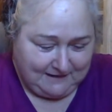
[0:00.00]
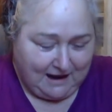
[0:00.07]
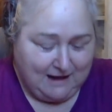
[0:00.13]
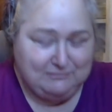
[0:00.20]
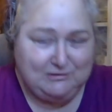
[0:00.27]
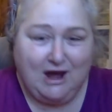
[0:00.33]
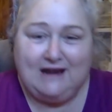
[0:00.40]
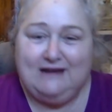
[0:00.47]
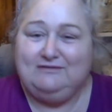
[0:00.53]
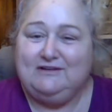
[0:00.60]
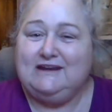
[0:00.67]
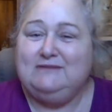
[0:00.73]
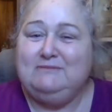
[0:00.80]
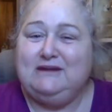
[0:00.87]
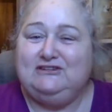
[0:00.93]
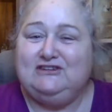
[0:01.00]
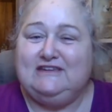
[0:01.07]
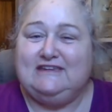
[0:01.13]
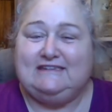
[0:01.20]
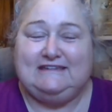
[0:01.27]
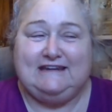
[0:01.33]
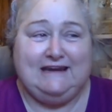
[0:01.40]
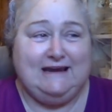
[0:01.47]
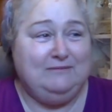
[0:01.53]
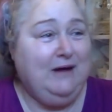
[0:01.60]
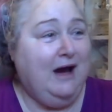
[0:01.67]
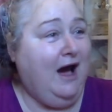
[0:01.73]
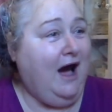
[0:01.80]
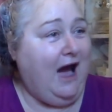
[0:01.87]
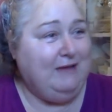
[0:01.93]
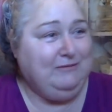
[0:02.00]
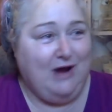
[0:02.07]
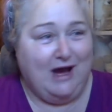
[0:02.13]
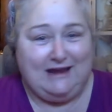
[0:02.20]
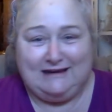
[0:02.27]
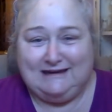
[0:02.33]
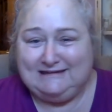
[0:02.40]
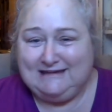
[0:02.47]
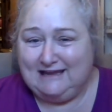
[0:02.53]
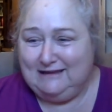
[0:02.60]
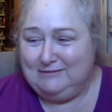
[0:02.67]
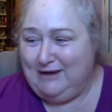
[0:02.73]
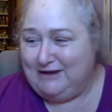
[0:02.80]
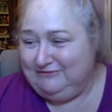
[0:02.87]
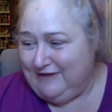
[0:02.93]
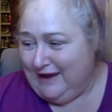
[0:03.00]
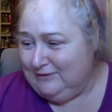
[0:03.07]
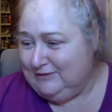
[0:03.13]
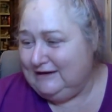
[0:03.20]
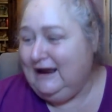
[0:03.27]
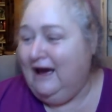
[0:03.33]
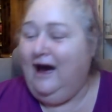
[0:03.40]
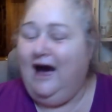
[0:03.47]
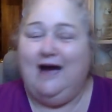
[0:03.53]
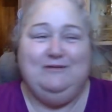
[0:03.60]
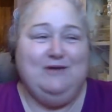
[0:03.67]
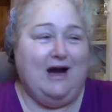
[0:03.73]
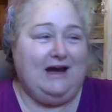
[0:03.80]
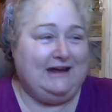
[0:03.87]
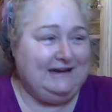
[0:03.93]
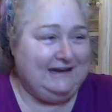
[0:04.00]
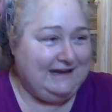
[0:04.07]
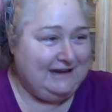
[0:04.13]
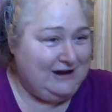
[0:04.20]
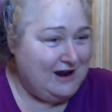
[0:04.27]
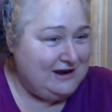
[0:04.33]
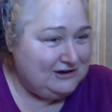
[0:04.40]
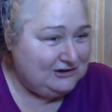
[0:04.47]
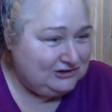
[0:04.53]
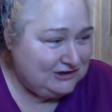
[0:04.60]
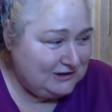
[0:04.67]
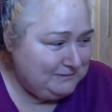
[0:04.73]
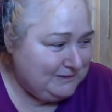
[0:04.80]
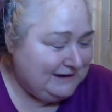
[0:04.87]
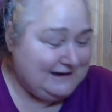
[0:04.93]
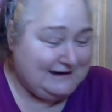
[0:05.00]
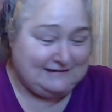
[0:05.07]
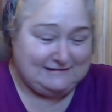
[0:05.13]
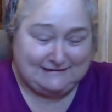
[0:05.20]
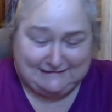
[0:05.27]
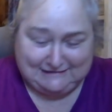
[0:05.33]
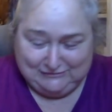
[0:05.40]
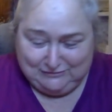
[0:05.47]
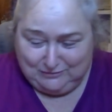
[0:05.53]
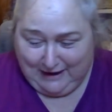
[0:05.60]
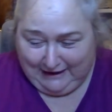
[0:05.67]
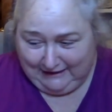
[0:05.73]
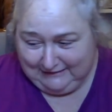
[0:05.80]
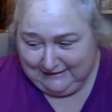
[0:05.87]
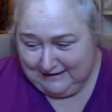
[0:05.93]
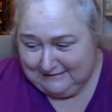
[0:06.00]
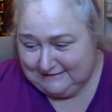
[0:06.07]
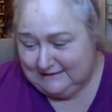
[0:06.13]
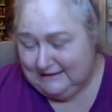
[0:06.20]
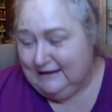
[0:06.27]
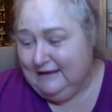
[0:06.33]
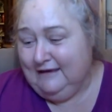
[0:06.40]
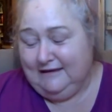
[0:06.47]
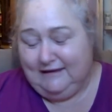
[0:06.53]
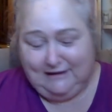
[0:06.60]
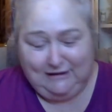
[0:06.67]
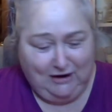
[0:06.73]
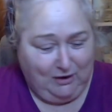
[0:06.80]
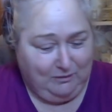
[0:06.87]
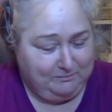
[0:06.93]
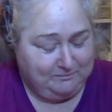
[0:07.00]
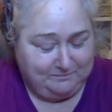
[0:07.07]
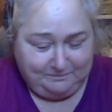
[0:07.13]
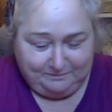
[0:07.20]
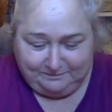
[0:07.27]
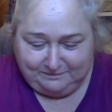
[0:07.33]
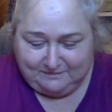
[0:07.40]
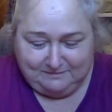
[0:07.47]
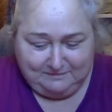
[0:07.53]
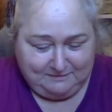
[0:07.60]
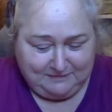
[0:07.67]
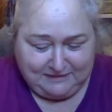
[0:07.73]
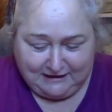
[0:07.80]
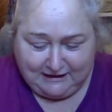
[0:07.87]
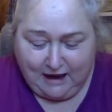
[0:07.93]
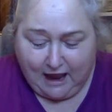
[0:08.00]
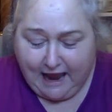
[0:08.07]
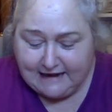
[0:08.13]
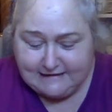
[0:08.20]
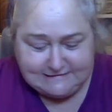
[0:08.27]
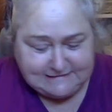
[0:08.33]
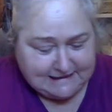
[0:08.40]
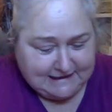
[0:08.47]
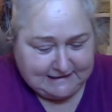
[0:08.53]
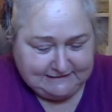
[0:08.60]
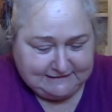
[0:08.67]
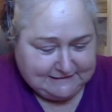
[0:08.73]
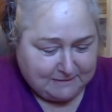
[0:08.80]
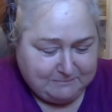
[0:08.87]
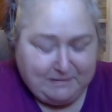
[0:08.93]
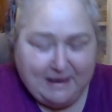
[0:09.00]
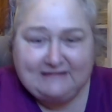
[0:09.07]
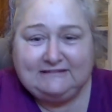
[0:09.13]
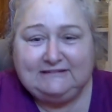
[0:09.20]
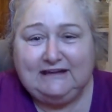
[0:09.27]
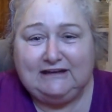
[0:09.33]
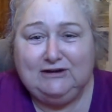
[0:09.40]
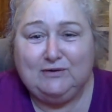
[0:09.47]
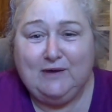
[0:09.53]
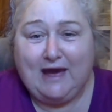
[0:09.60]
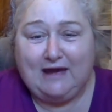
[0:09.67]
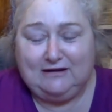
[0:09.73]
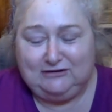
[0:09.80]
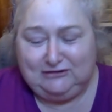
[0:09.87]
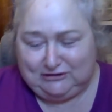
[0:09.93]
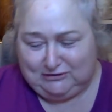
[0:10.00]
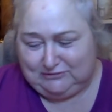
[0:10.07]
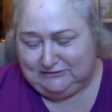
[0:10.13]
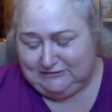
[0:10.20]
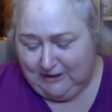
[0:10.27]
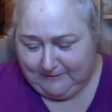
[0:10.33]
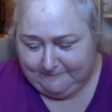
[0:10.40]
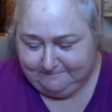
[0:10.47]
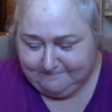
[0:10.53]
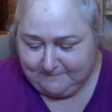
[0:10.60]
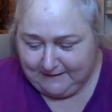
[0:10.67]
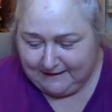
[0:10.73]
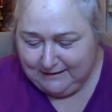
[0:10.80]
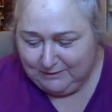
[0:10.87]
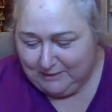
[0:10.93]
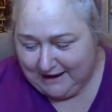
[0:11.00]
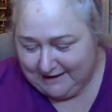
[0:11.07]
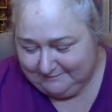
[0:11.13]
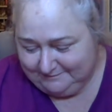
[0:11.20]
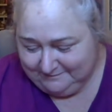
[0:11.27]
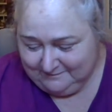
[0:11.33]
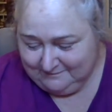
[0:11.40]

I'm not even going to mention this to him. I'm not going to tell him I found it. I'm not going to get on his shit because he didn't recognize it. You know, the guy did the best he knew how to do. So, anyway,